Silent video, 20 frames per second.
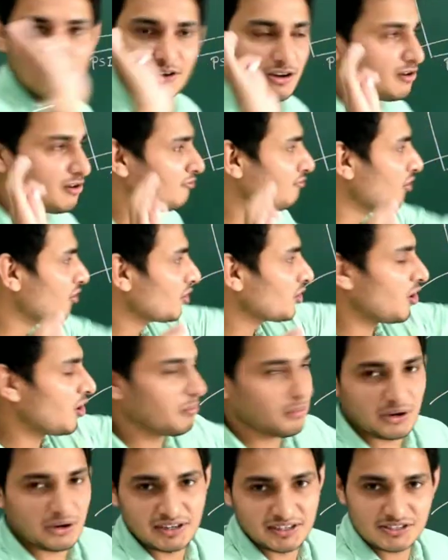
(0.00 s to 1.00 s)
4
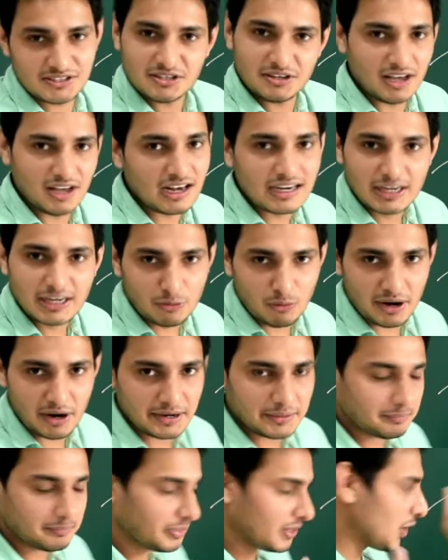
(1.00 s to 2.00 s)
components are required.
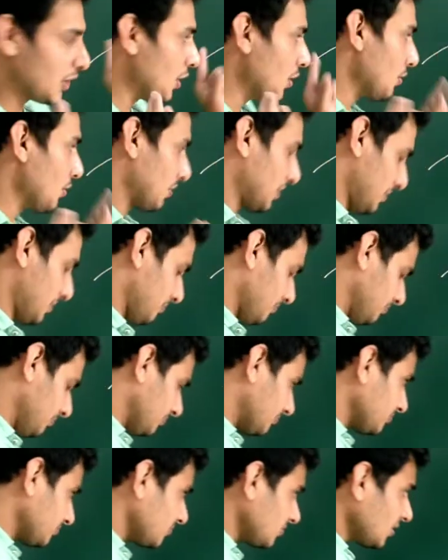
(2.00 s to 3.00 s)
Okay,
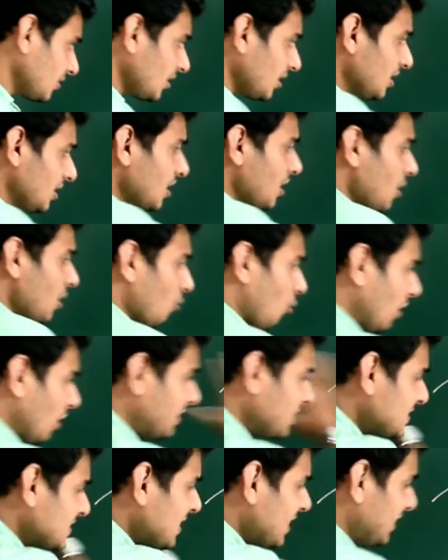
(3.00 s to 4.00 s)
what
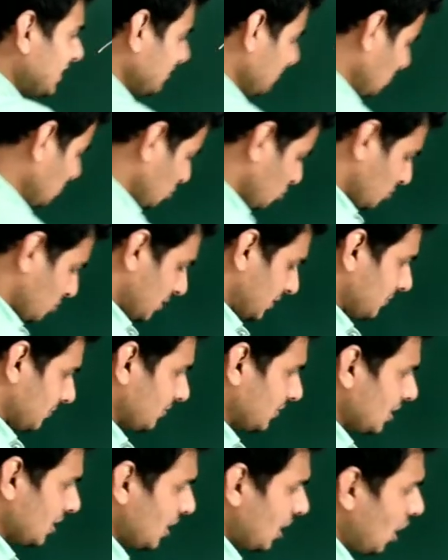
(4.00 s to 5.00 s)
is there in the
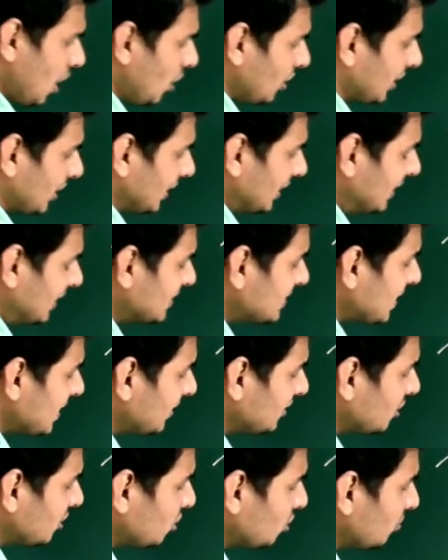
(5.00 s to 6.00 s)
lumen? Okay, inside
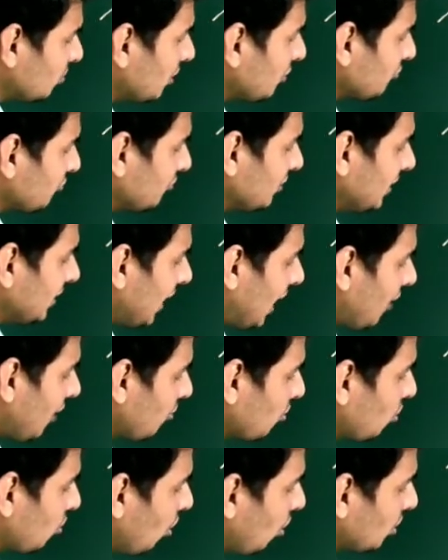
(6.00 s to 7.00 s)
the lumen we have
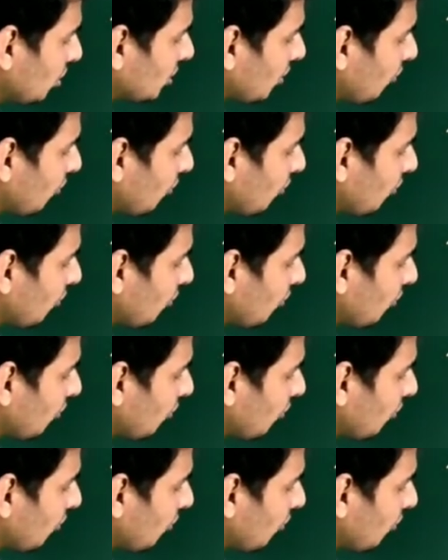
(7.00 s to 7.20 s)
got